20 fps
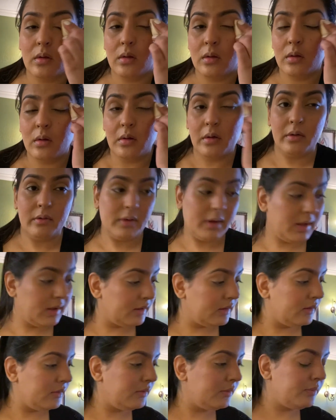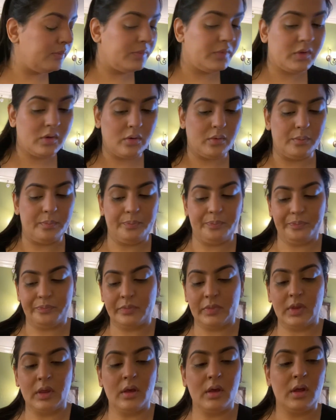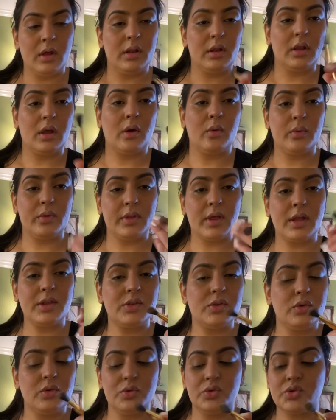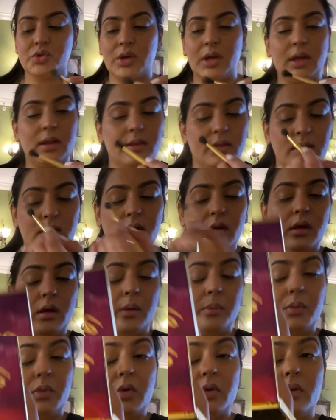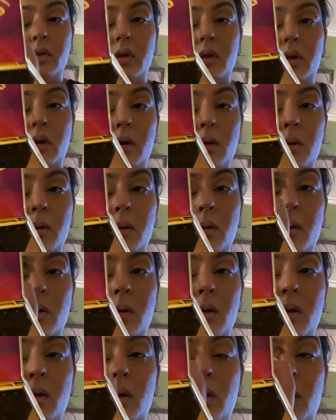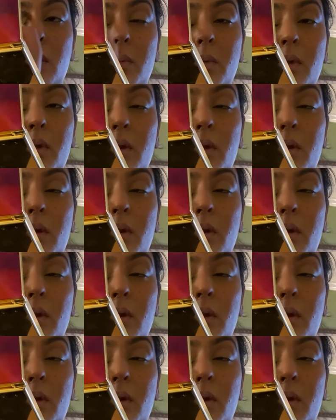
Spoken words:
All right, so now with that 2 shades, I'm gonna